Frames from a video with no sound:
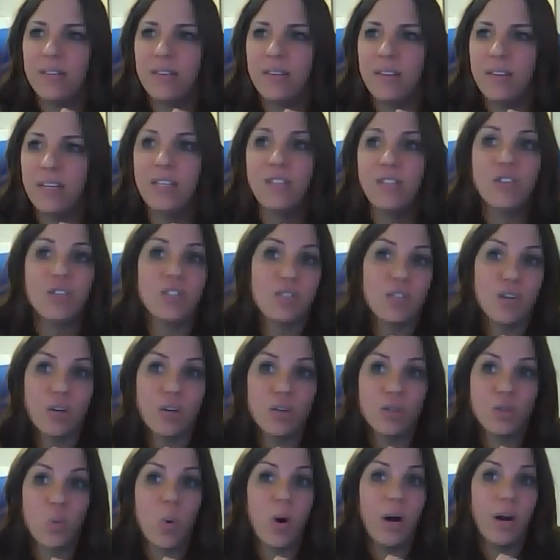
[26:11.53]
he just
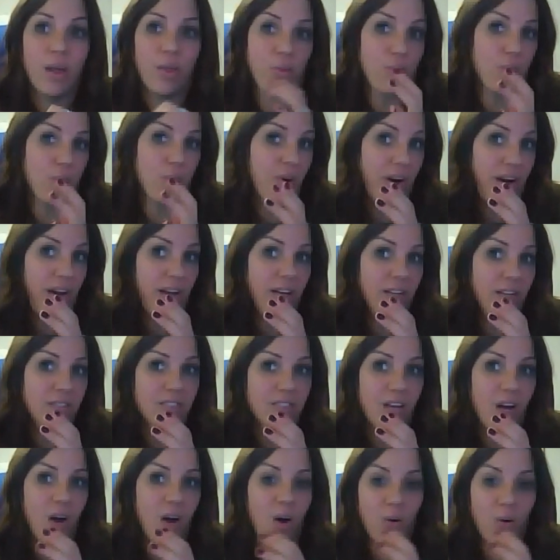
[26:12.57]
turned 23,
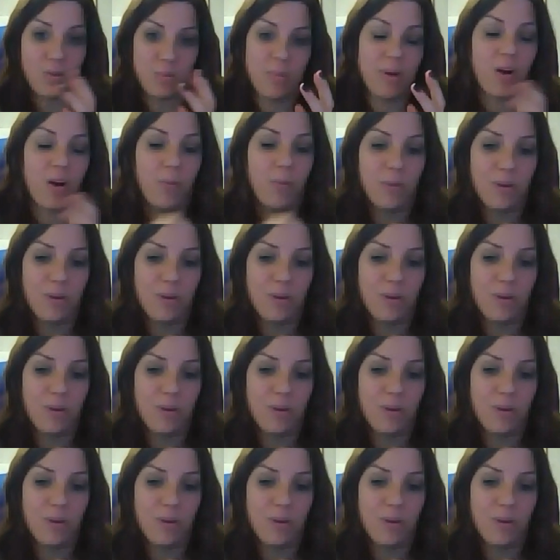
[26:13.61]
so it's been